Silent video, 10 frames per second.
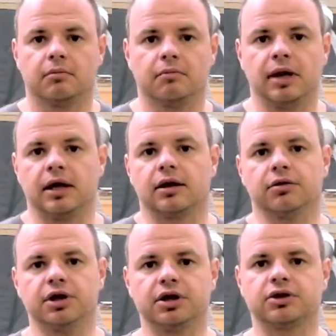make
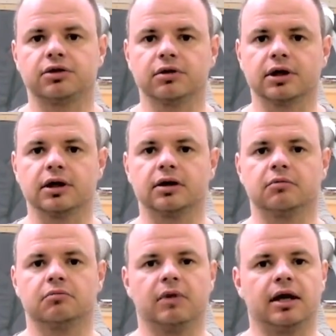unique
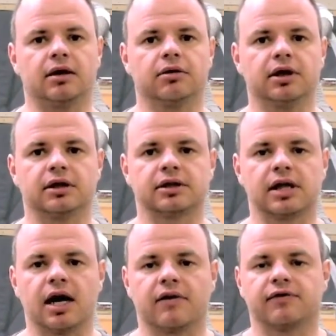tooling, make unique
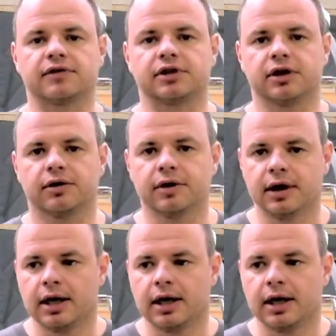stuff. So